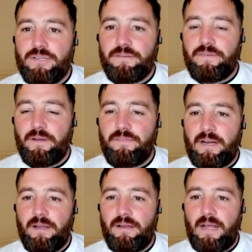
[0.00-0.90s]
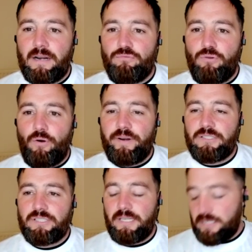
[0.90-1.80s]
have had a roaring
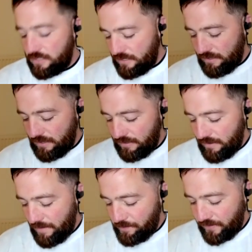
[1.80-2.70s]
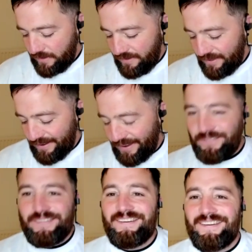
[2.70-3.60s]
season, and
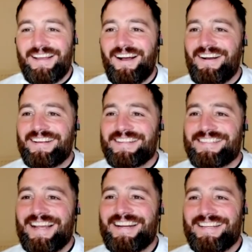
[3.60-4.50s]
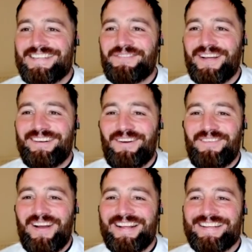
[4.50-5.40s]
I can say this, but long
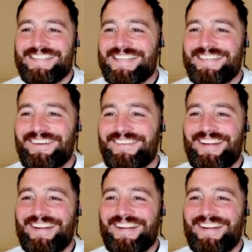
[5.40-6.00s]
may it continue.